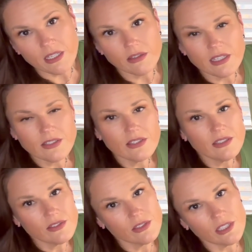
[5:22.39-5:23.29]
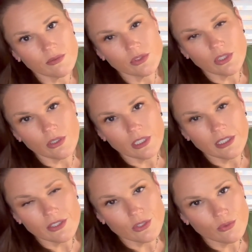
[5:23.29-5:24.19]
That's the devil talking,
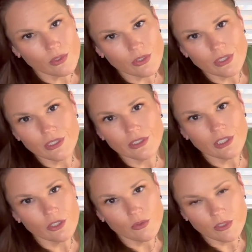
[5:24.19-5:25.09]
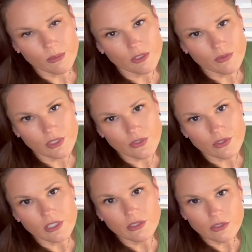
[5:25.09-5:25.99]
because as far as I can tell, your family and friends are
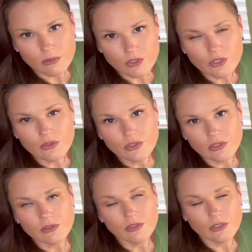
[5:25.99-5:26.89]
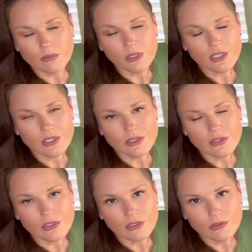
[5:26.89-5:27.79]
like, you do what you should do, Pisces,
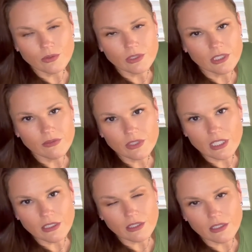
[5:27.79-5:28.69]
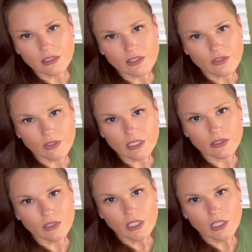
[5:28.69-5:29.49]
you know, you can give or take that, that's great.